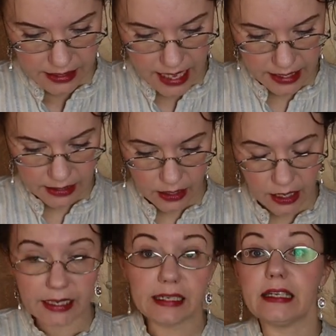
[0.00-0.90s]
Then
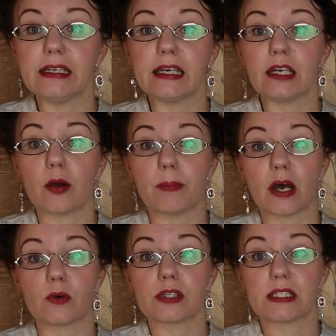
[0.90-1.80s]
I needed
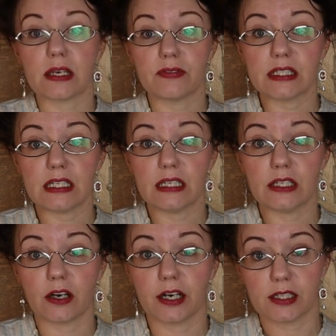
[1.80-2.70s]
about 17
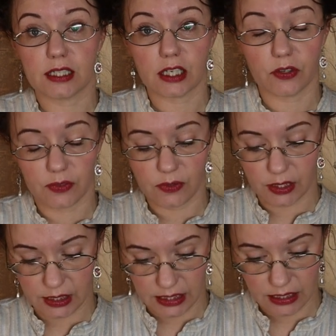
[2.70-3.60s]
yards of
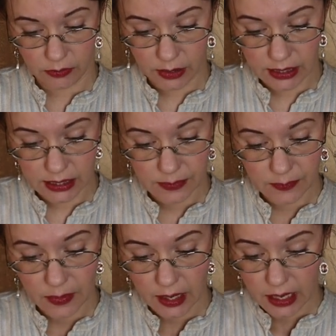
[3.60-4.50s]
the sequins,
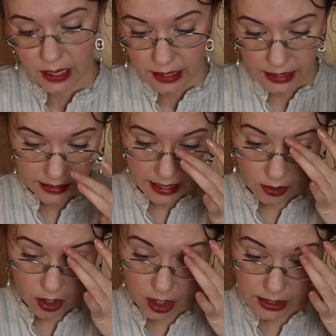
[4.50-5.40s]
and
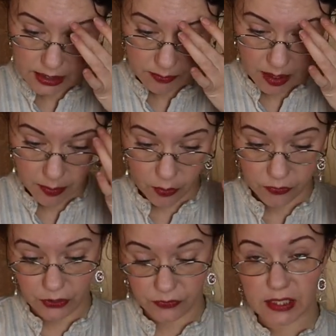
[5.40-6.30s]
that cost me
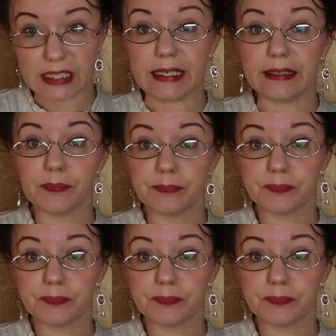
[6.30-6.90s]
about 15.